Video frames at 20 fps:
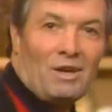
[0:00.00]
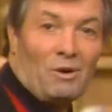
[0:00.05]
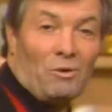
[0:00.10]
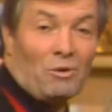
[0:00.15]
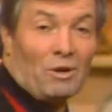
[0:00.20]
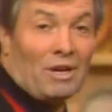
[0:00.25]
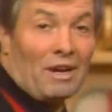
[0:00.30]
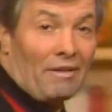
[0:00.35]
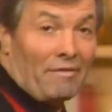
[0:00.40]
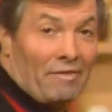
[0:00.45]

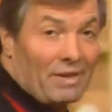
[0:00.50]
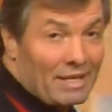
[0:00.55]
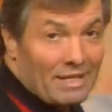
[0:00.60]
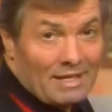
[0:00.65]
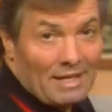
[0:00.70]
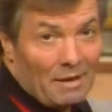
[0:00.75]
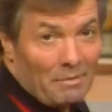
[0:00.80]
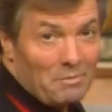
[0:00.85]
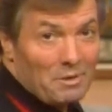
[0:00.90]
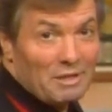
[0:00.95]
We had a
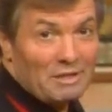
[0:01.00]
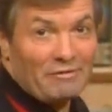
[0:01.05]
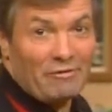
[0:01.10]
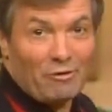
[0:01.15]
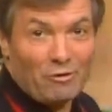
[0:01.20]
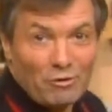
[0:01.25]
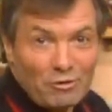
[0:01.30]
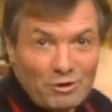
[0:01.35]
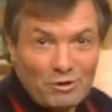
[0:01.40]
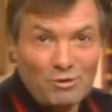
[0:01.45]
Vietnamese
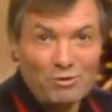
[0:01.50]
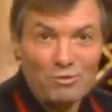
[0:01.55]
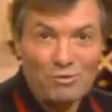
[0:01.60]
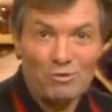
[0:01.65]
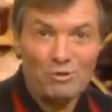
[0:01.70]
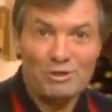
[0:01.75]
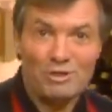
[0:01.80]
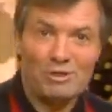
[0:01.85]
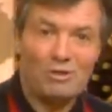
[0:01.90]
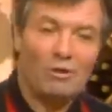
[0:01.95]
first
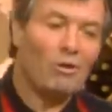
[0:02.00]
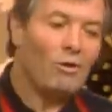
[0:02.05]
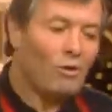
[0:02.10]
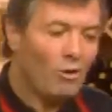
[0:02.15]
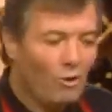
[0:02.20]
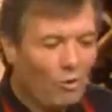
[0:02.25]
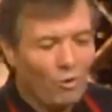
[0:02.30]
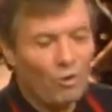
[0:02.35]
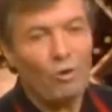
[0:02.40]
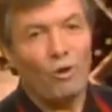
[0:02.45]
course,
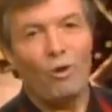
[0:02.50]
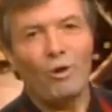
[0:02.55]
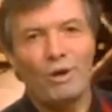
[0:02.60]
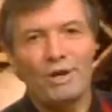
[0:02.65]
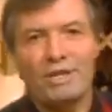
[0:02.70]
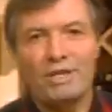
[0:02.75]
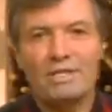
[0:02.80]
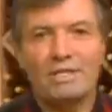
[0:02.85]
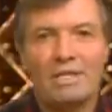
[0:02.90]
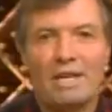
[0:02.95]
or
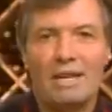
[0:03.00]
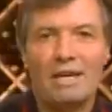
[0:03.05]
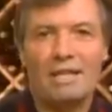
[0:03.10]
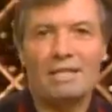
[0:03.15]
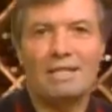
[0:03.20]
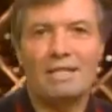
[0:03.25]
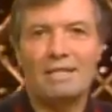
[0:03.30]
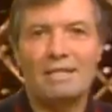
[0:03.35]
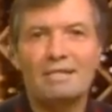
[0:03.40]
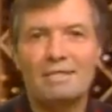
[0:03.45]
Oriental
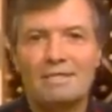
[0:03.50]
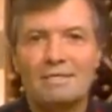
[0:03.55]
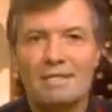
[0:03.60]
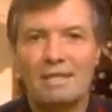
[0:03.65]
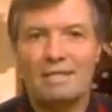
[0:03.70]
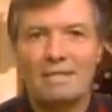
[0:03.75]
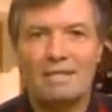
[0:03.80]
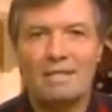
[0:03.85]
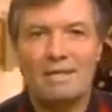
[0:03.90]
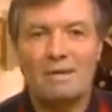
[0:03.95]
at least,
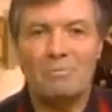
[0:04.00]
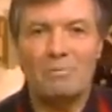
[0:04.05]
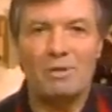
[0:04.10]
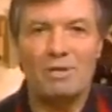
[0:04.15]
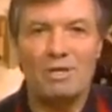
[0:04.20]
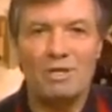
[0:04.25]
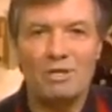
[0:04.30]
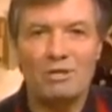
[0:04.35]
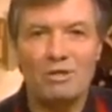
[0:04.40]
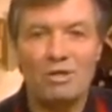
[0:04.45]
an
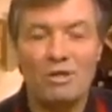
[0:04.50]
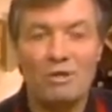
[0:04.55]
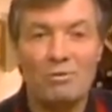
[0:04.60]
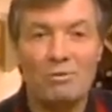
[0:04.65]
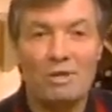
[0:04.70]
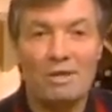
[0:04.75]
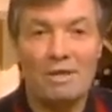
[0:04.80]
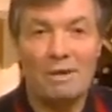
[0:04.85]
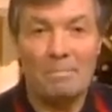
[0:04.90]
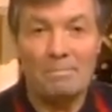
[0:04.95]
interpretation.
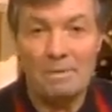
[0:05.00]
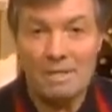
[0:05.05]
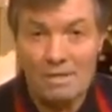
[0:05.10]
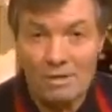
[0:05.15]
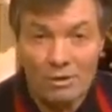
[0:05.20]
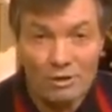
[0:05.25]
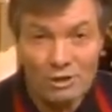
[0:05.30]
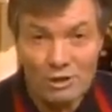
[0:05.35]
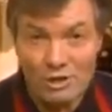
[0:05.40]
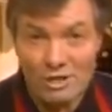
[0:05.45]
We had a
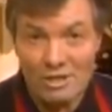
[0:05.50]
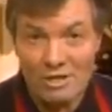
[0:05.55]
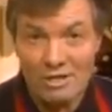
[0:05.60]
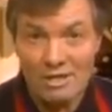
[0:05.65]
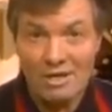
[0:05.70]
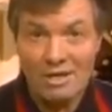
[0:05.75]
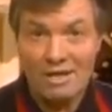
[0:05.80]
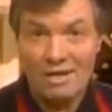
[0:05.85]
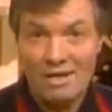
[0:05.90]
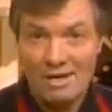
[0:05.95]
bitochki,
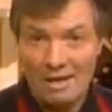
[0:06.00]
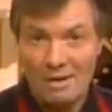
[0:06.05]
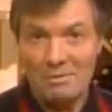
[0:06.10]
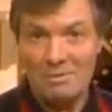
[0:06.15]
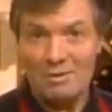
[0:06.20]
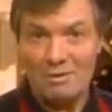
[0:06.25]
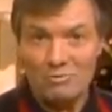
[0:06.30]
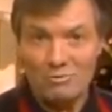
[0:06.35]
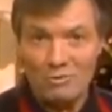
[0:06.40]
I mean a